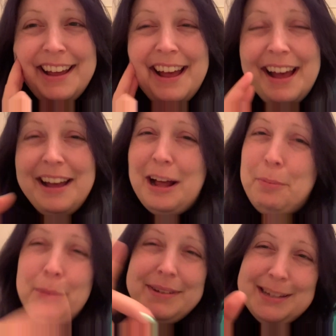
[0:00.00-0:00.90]
I'll
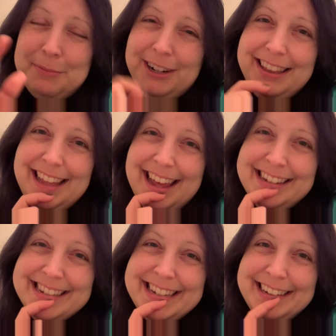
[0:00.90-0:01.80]
put my summary at the
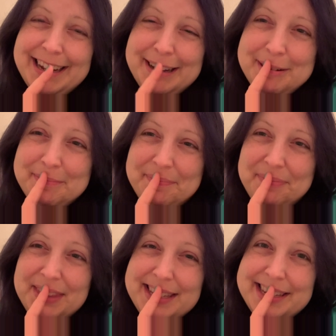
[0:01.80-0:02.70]
end,
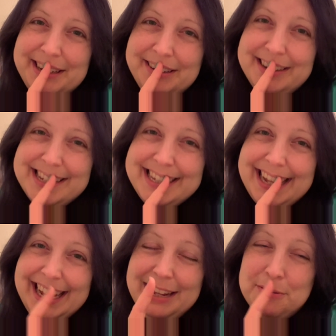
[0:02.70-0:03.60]
so you can
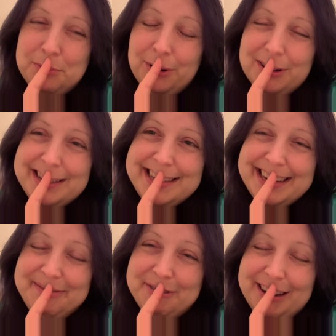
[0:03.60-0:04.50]
see what
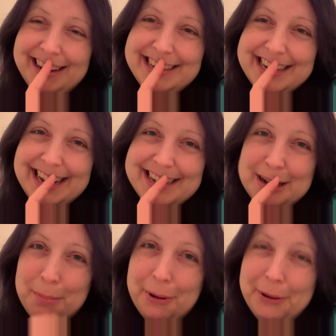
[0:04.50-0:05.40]
I did end
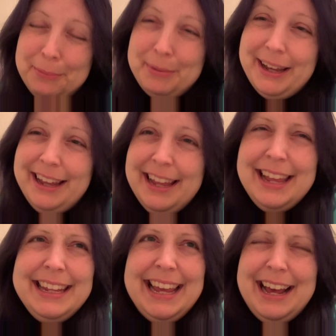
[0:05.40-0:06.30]
up on. But
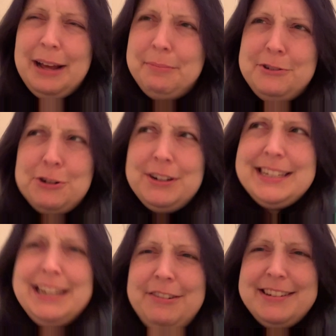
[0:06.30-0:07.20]
yeah, I'm sure it's
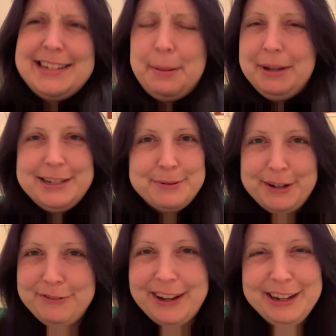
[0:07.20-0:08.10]
near as damn it
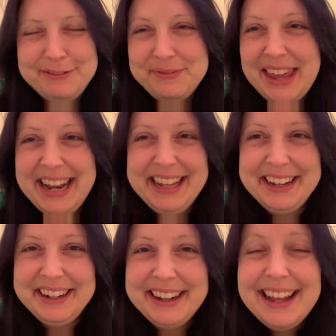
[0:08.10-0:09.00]
25.
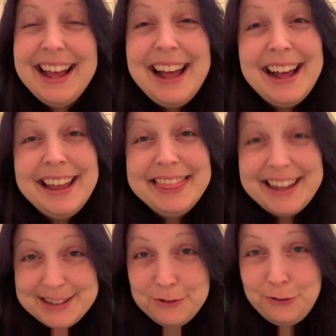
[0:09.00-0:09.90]
Anywho,
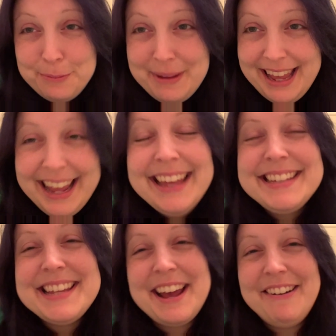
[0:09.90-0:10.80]
that's all from me.
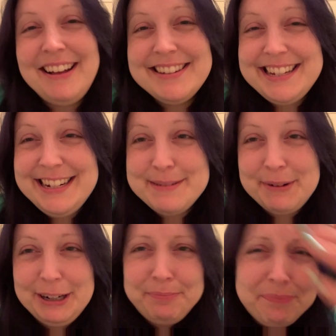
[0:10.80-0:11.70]
So I'll see you tomorrow.